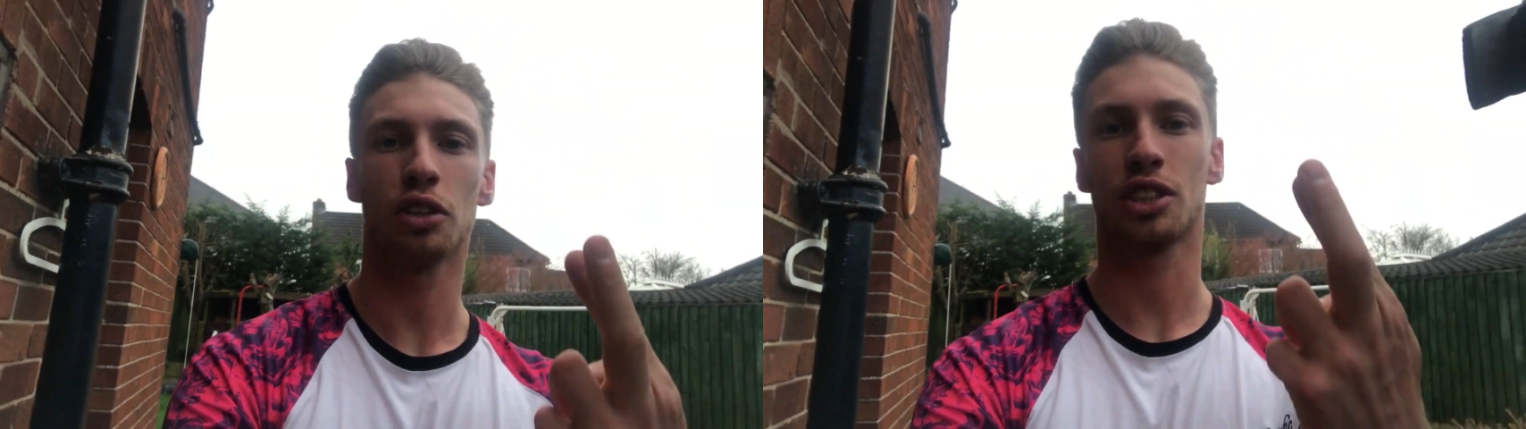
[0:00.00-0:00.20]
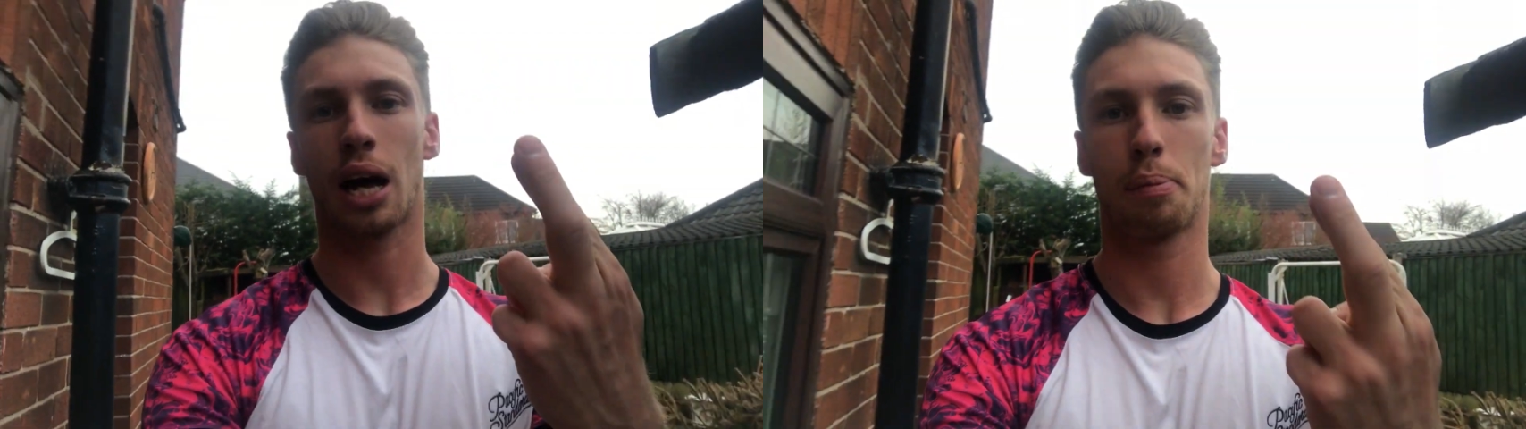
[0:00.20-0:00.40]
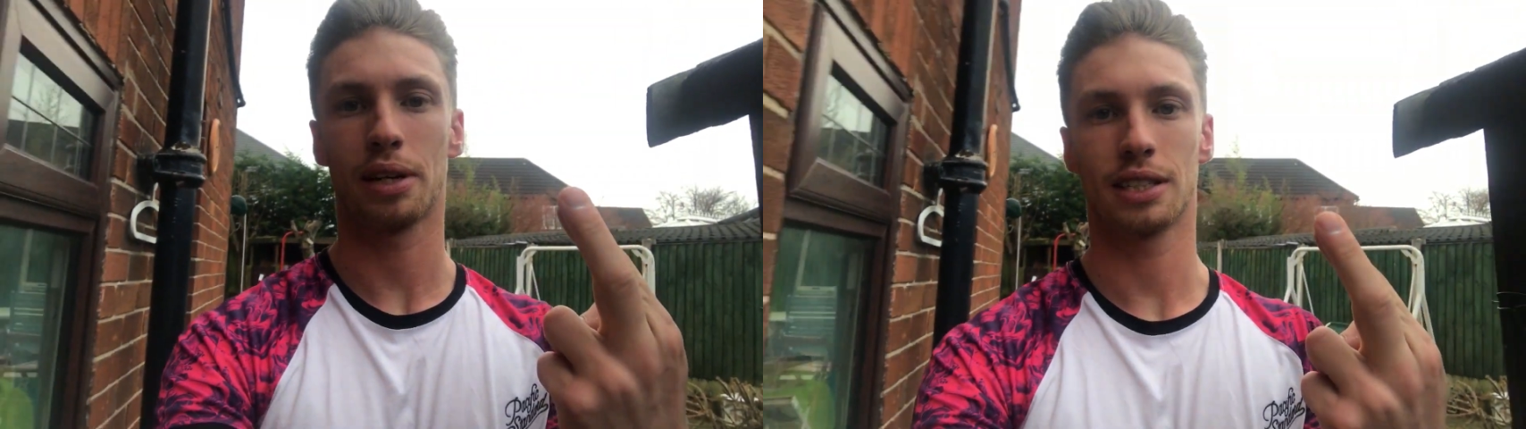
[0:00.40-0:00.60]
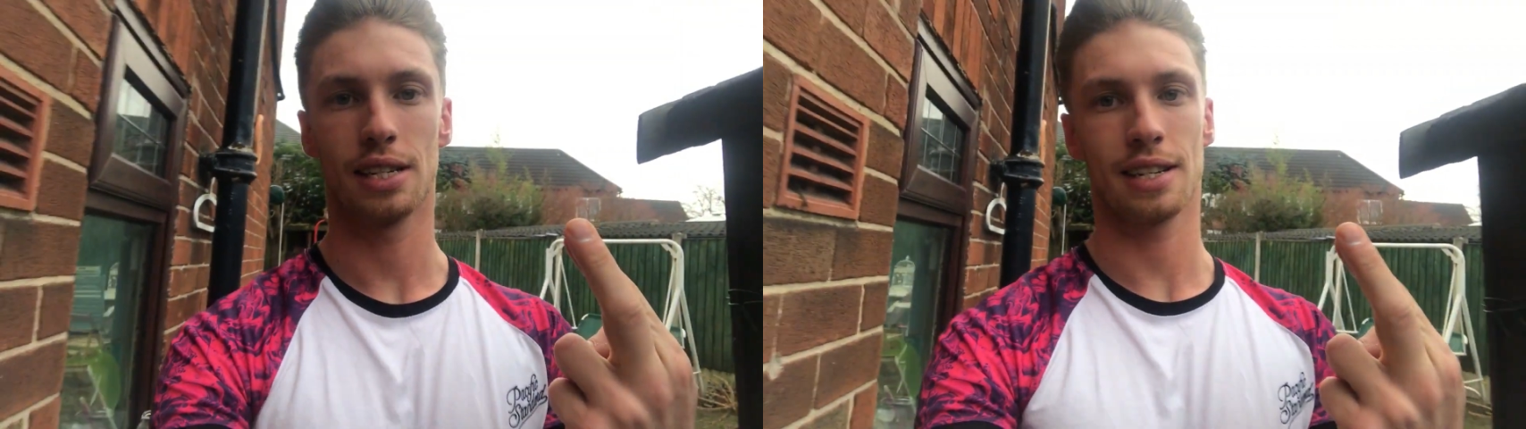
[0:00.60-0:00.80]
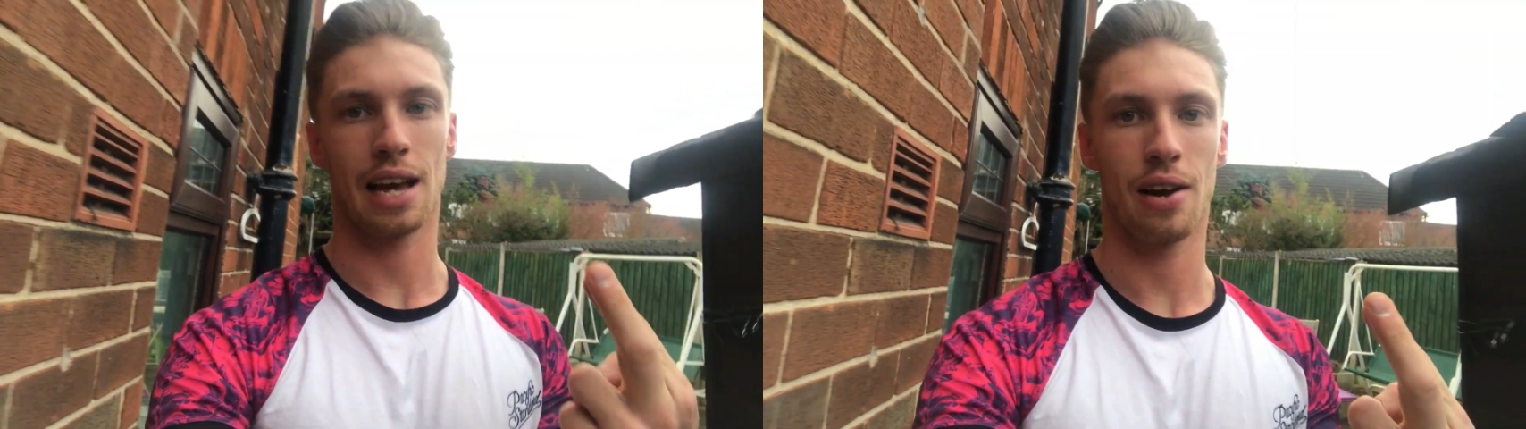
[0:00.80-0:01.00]
it doesn't start pissing
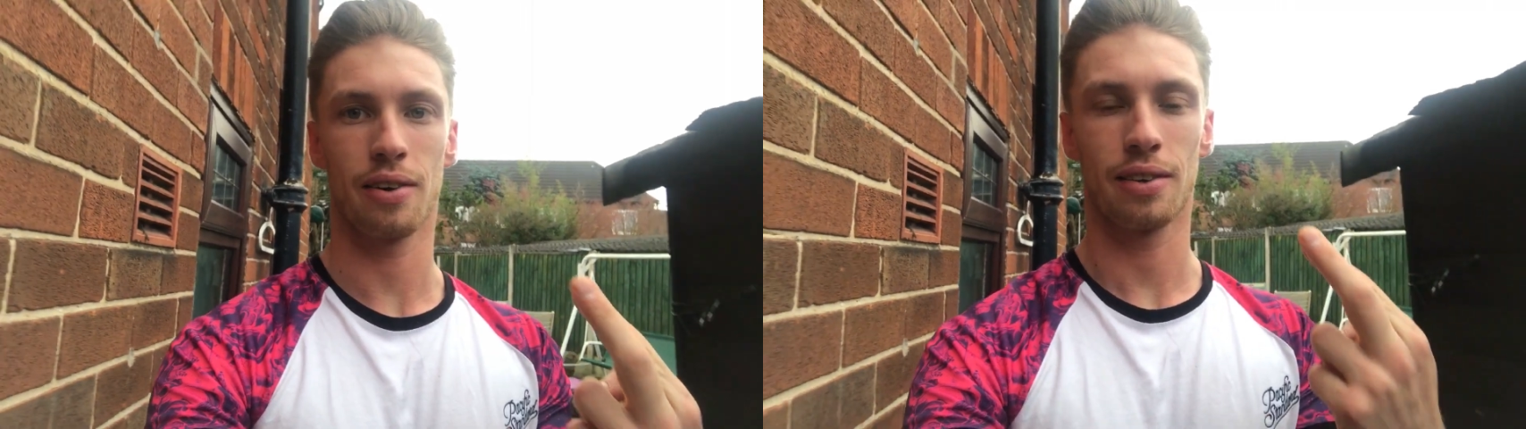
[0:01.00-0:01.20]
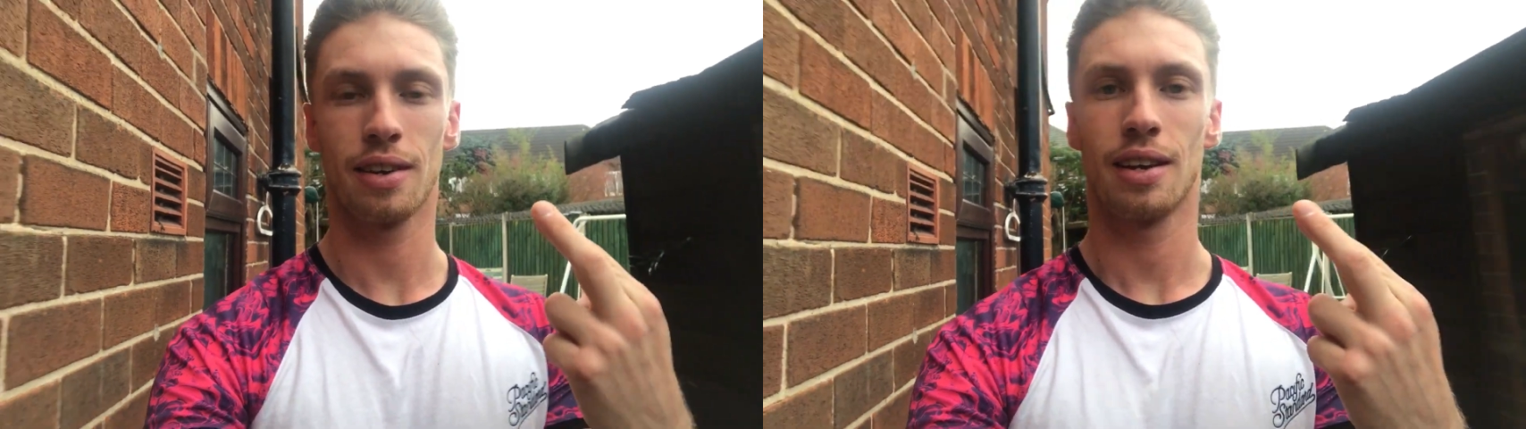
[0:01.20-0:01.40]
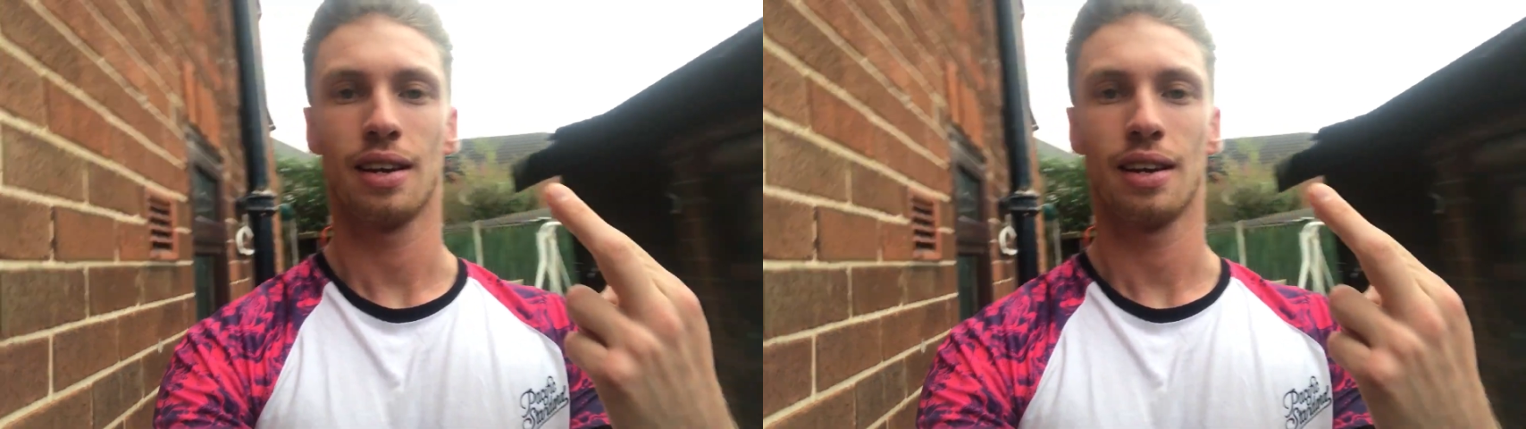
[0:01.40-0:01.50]
it down.